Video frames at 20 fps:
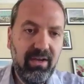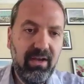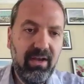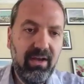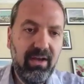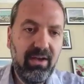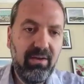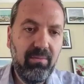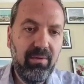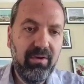
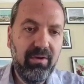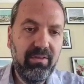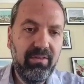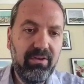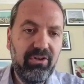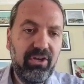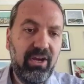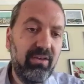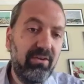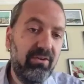What are the
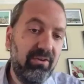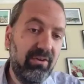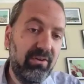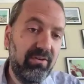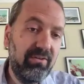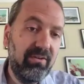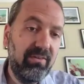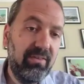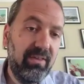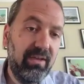
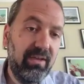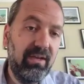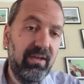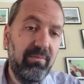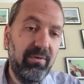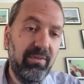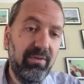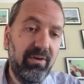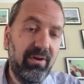challenges that come with